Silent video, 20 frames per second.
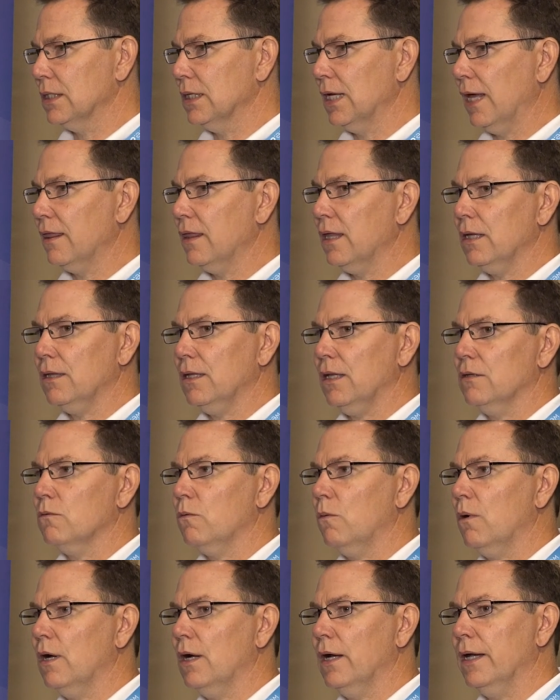And I think that's
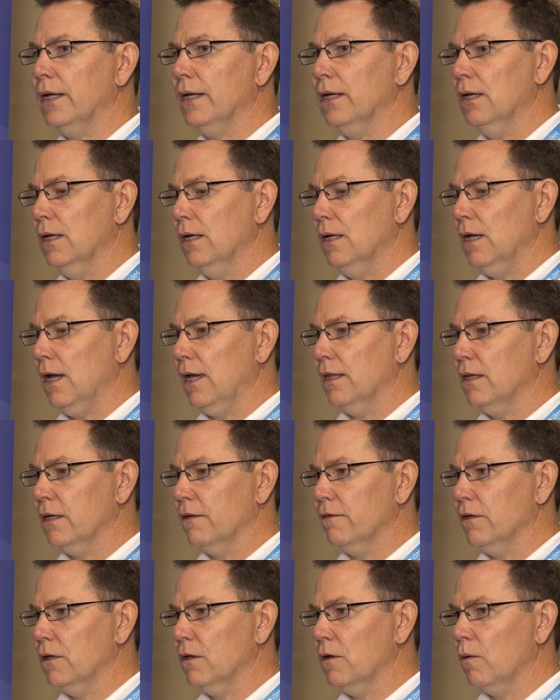why, I think
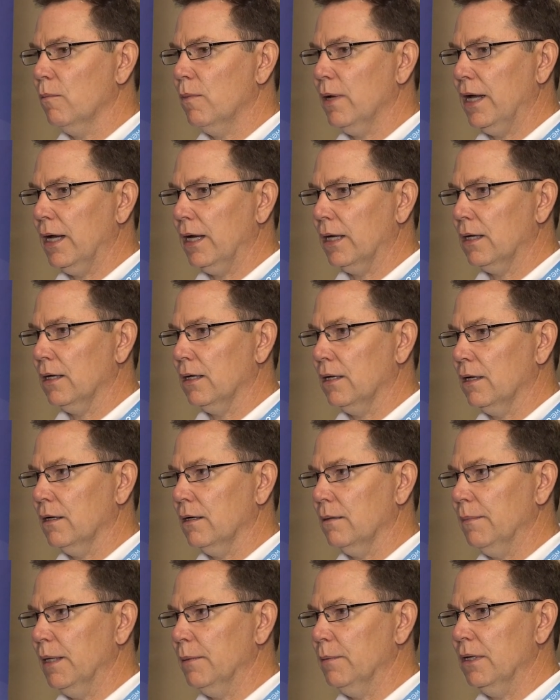if you go back
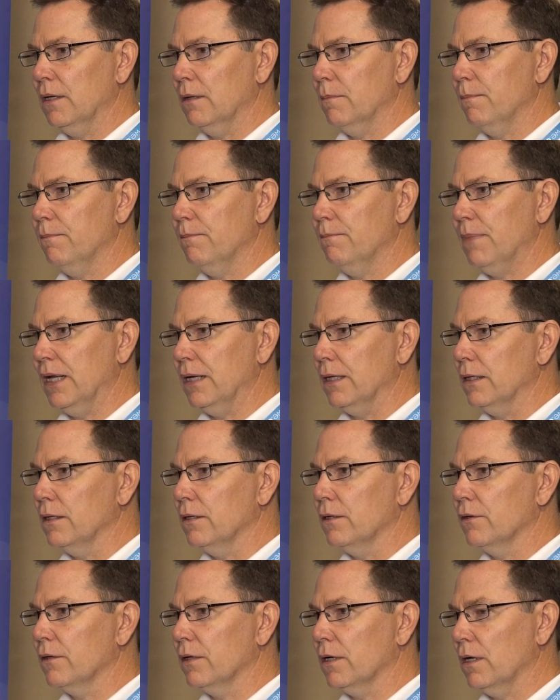maybe about a
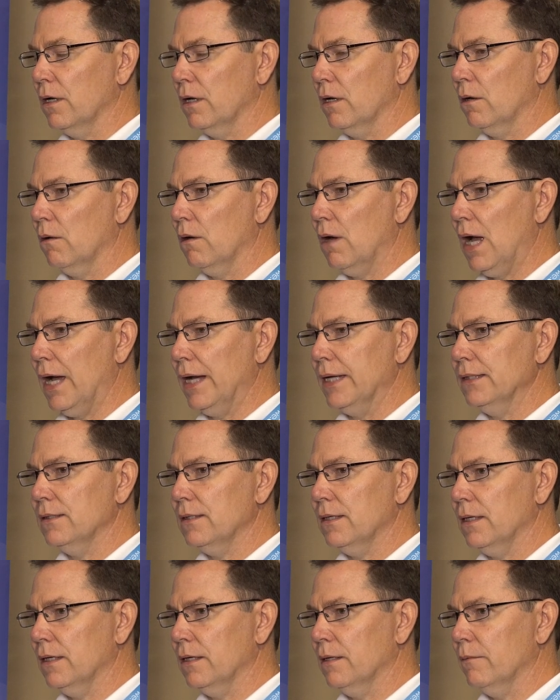year ago,
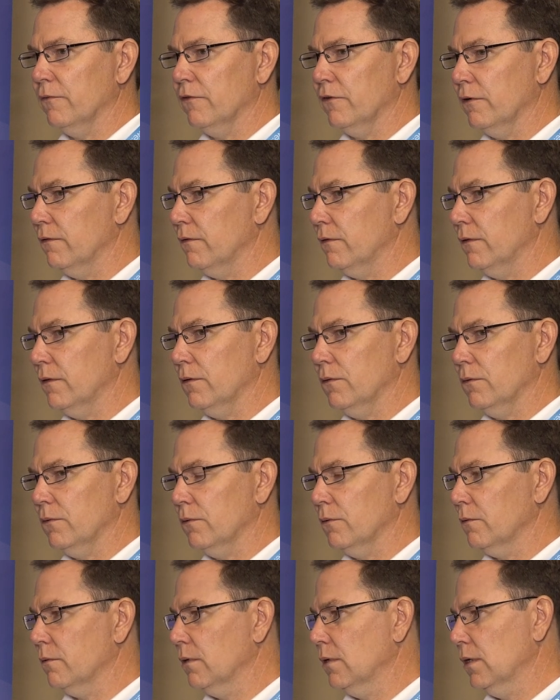ITM
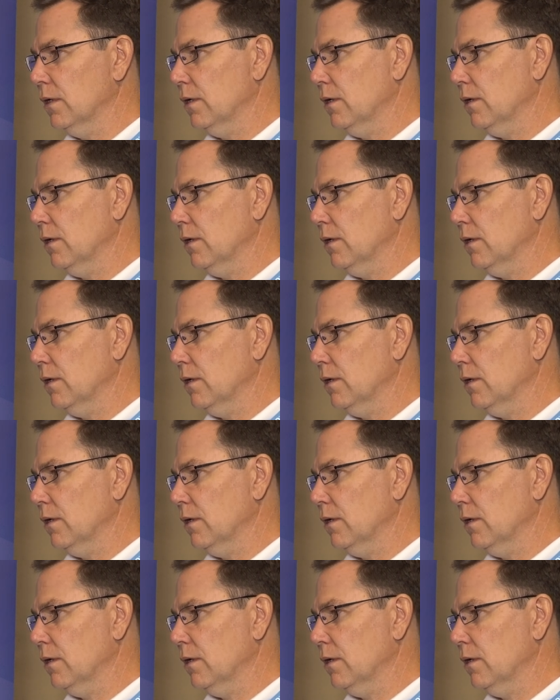Review